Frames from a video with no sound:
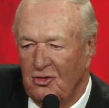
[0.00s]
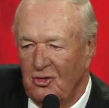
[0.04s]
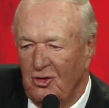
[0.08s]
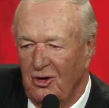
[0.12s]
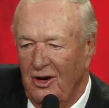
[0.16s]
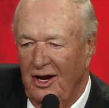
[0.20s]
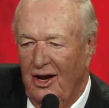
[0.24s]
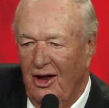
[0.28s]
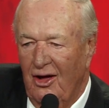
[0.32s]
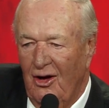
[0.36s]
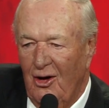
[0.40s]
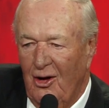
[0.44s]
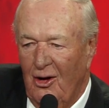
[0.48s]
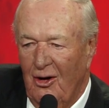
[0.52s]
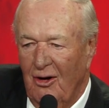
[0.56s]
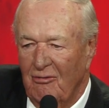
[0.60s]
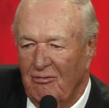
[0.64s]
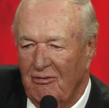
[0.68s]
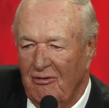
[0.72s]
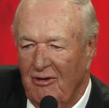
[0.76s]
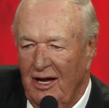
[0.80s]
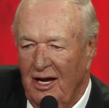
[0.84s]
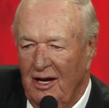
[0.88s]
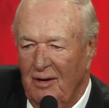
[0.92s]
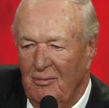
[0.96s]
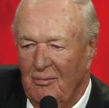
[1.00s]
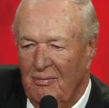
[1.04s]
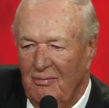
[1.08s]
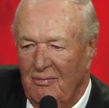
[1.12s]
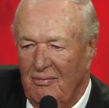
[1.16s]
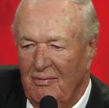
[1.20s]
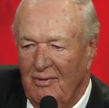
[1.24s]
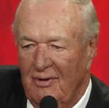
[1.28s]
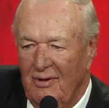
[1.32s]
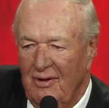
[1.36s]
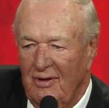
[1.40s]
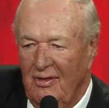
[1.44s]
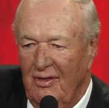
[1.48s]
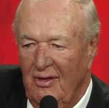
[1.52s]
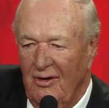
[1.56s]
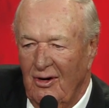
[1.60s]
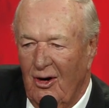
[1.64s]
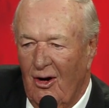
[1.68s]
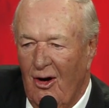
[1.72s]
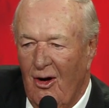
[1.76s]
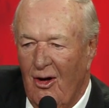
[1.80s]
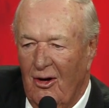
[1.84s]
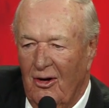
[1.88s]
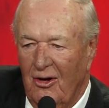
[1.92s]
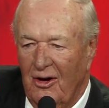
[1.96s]
are in the Hall of Fame.
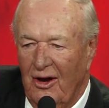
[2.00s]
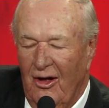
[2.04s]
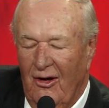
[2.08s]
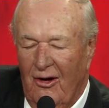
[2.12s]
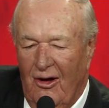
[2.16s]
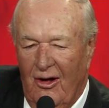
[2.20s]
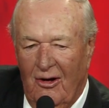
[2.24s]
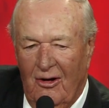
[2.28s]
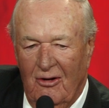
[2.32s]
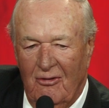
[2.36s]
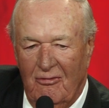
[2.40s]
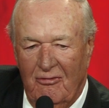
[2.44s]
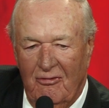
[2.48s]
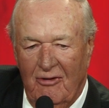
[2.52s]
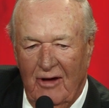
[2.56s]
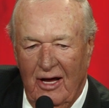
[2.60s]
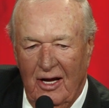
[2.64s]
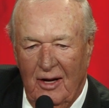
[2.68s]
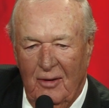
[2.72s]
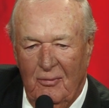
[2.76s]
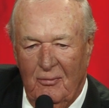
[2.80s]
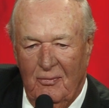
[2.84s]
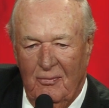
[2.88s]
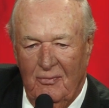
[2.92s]
They're all in the Hall of Fame.